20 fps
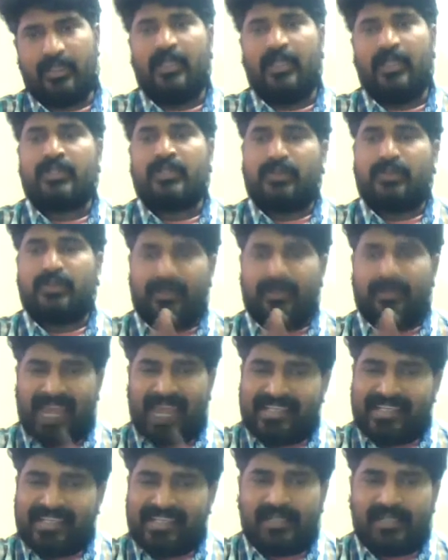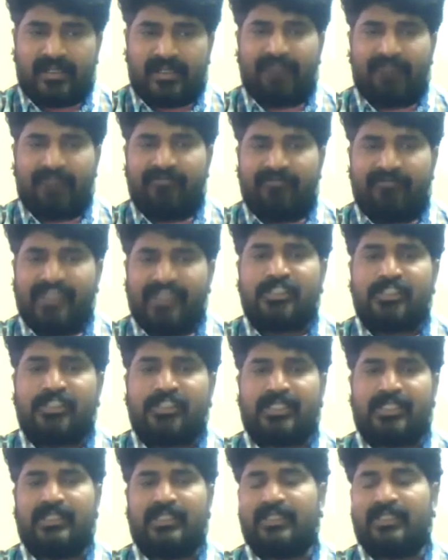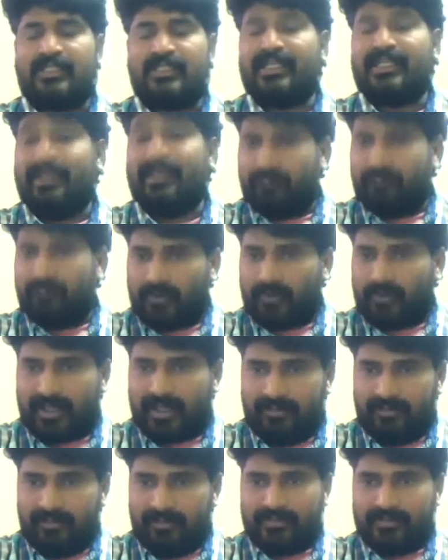So grammatical conventions involve